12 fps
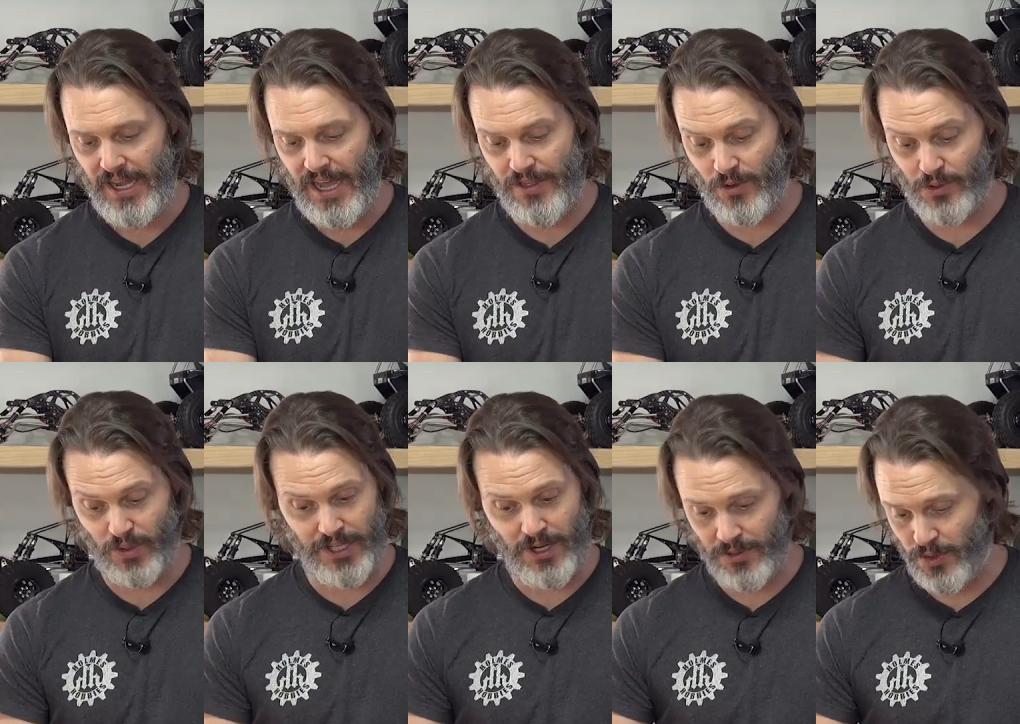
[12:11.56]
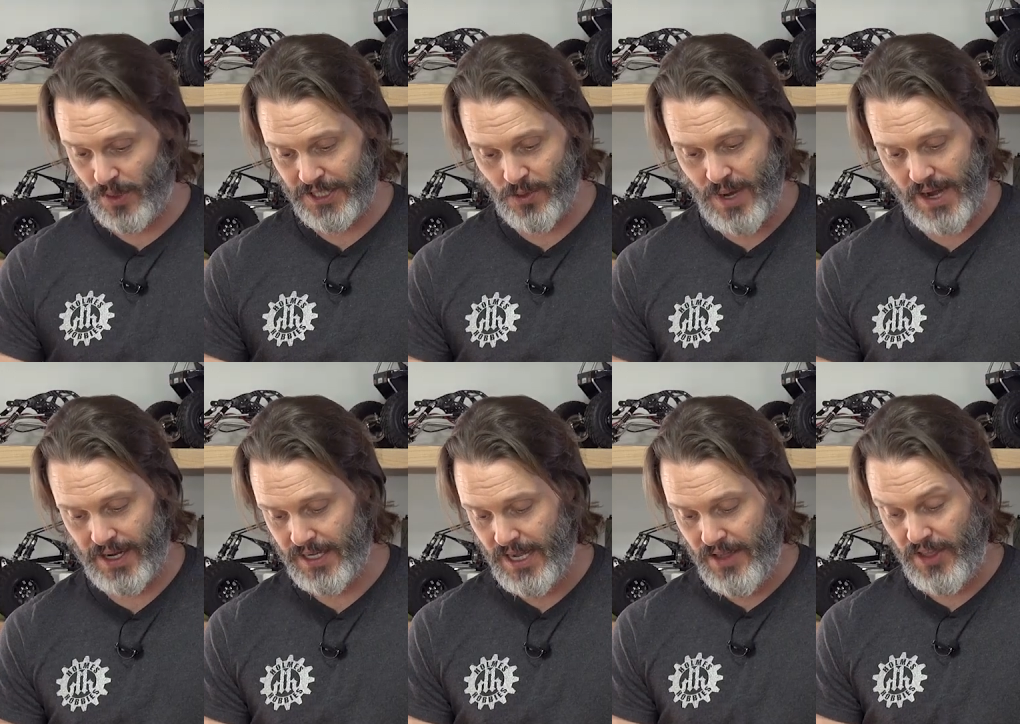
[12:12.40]
and there was really no two ways around
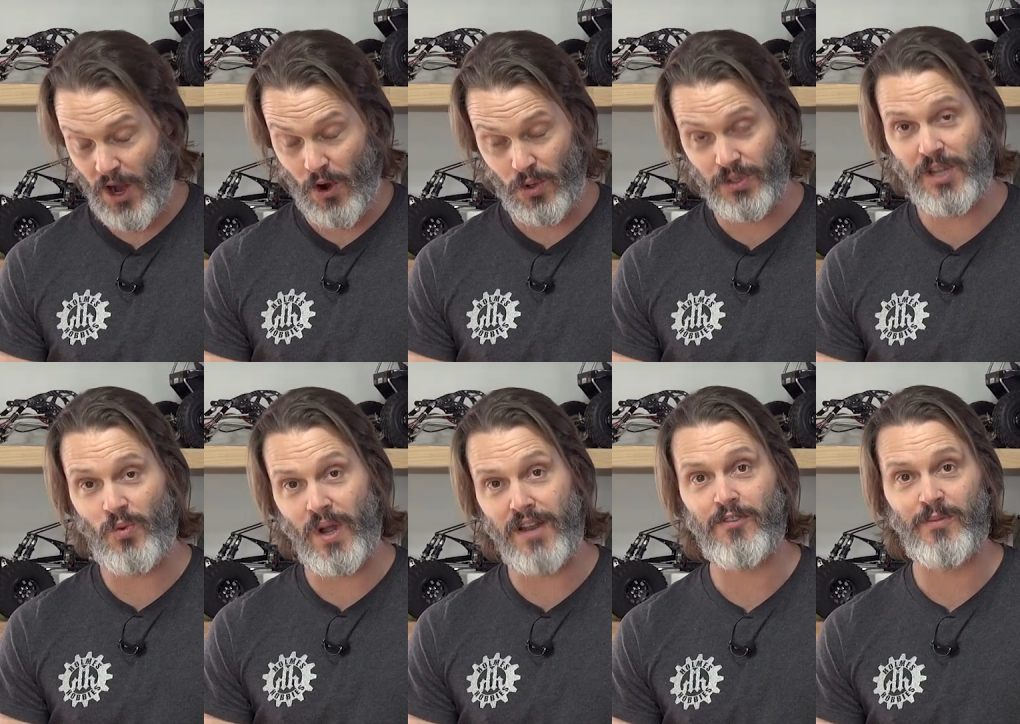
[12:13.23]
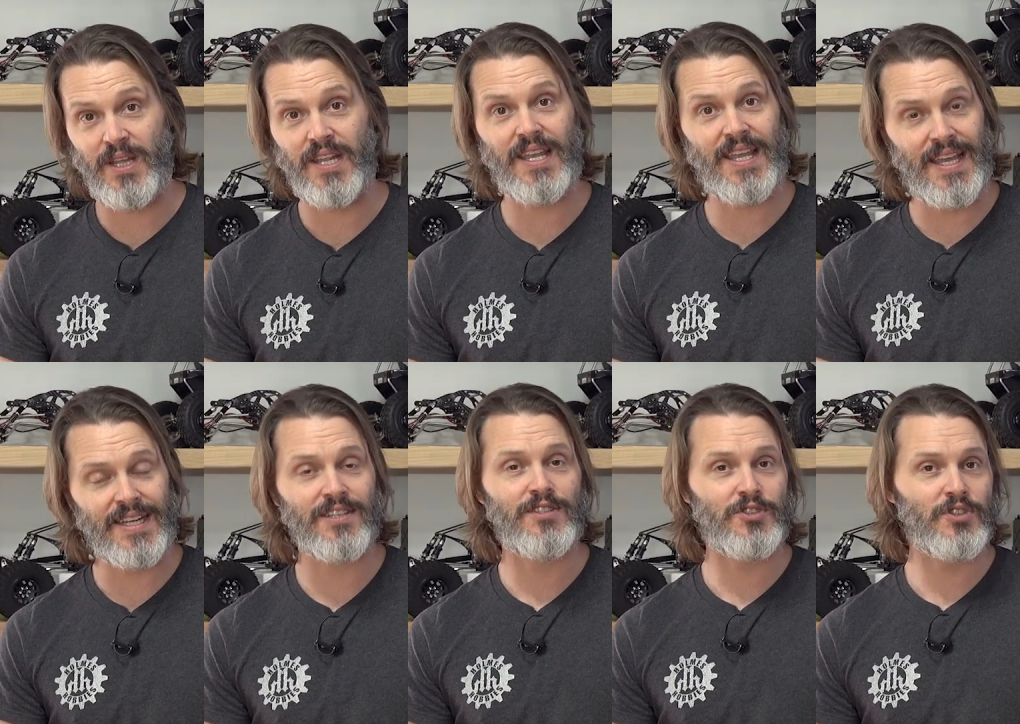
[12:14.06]
it. The only way for me to
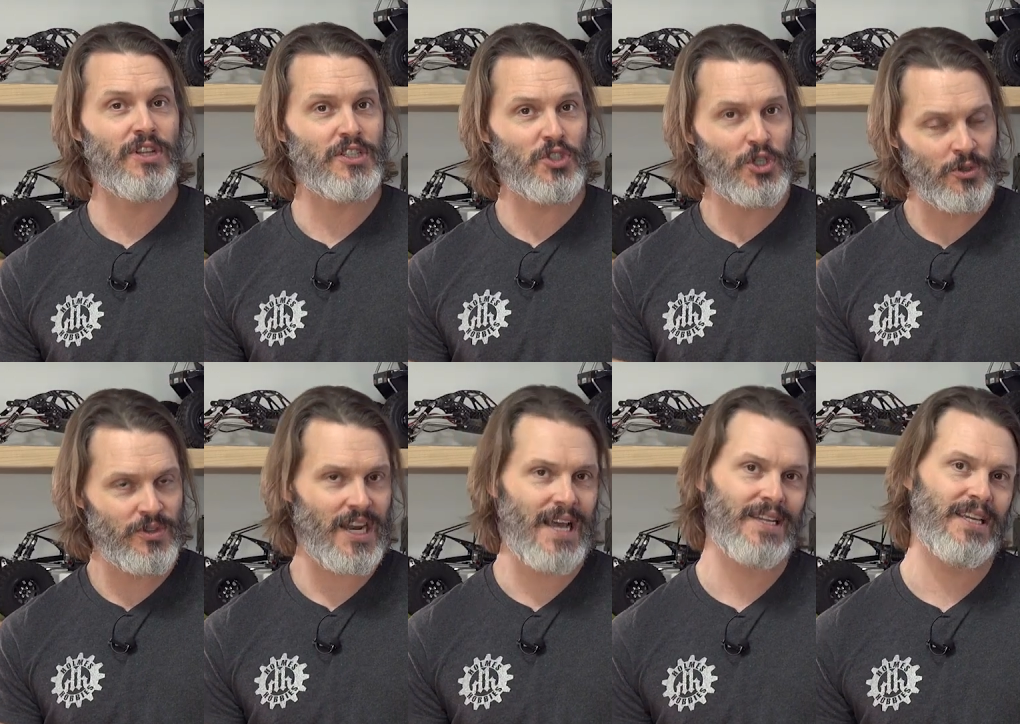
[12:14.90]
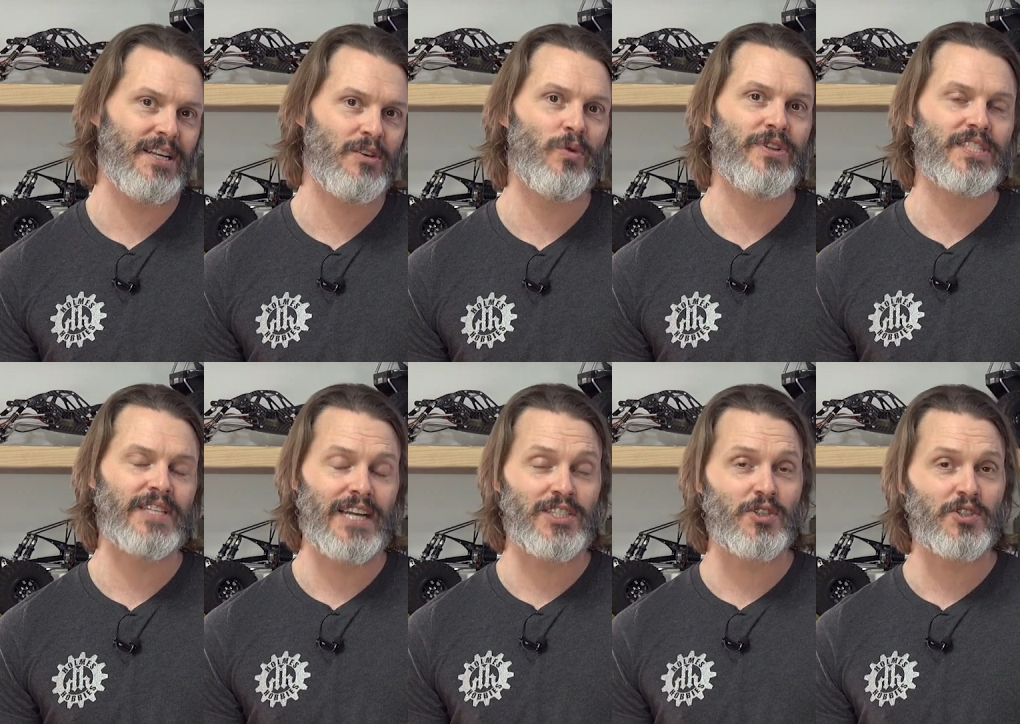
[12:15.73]
get the tune that I needed with the
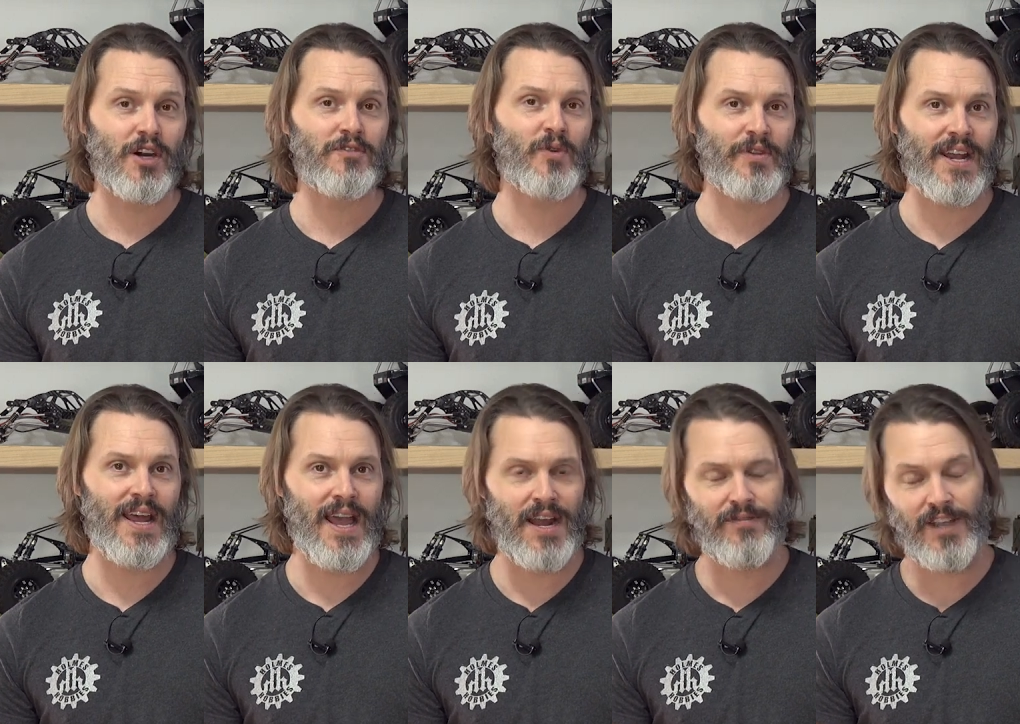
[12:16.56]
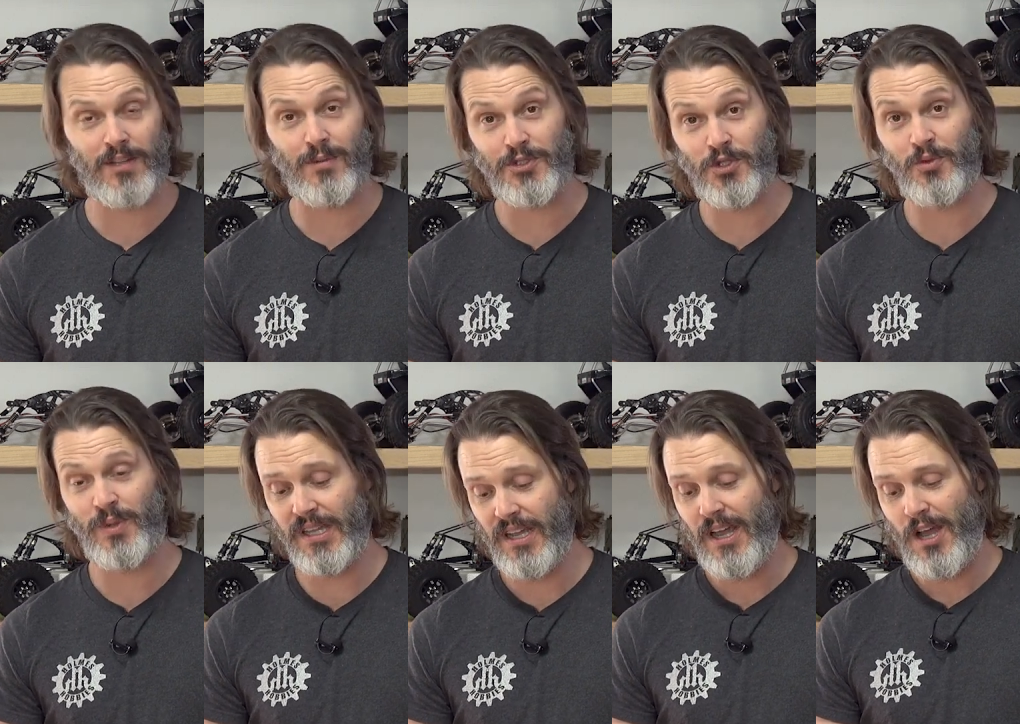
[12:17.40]
slicer software that I had available to
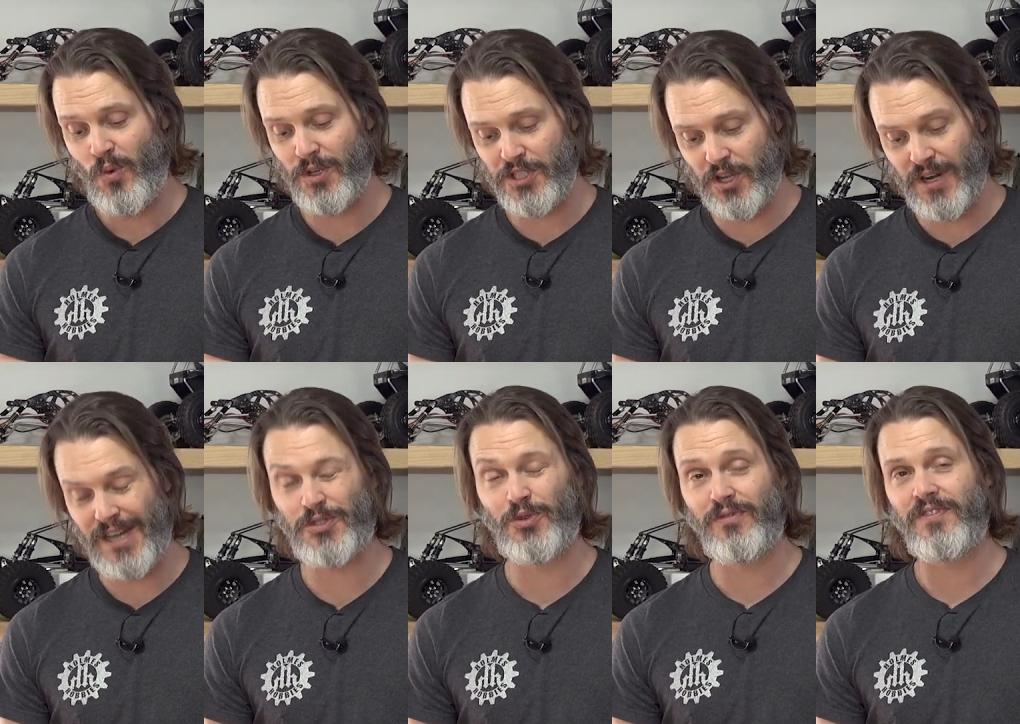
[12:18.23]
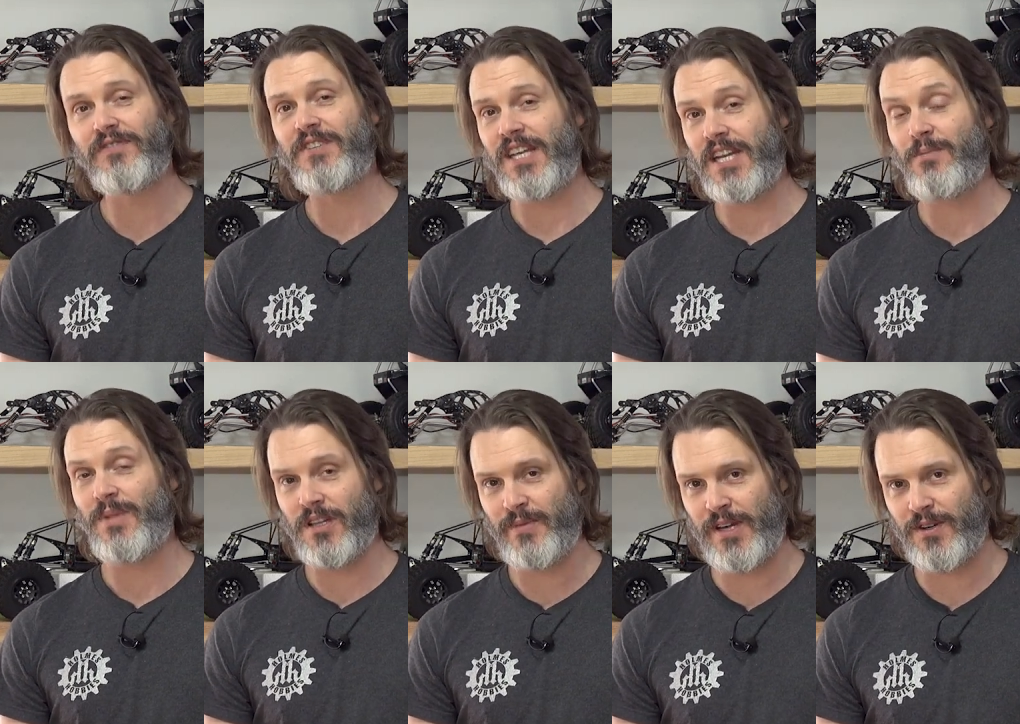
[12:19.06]
me was to go down to 15
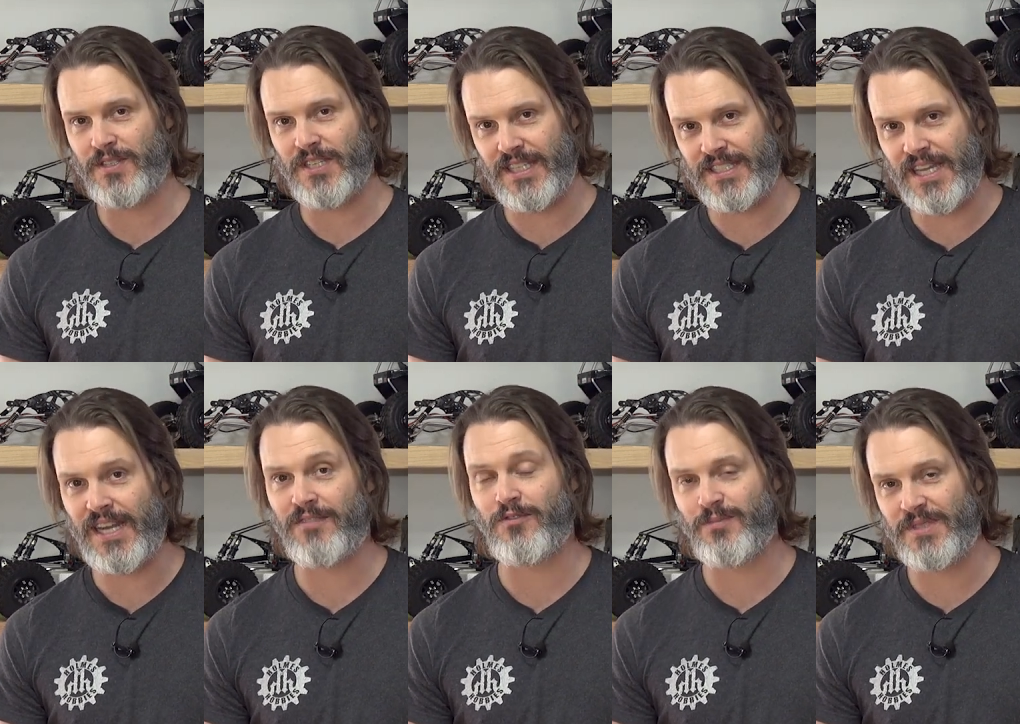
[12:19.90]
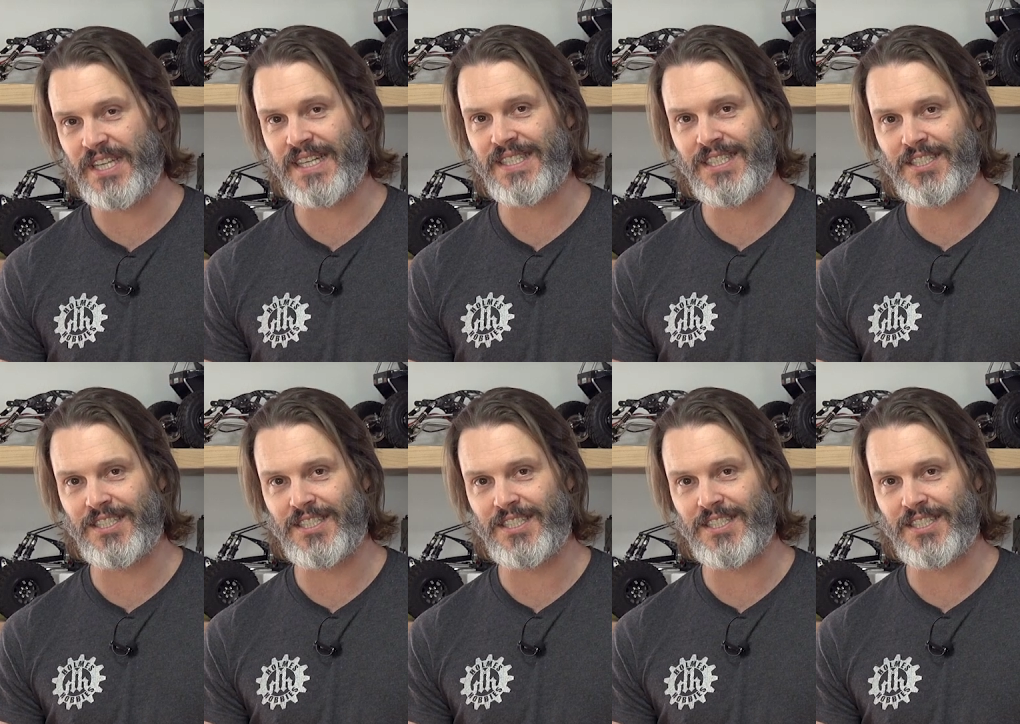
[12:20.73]
millimeters a second from 60.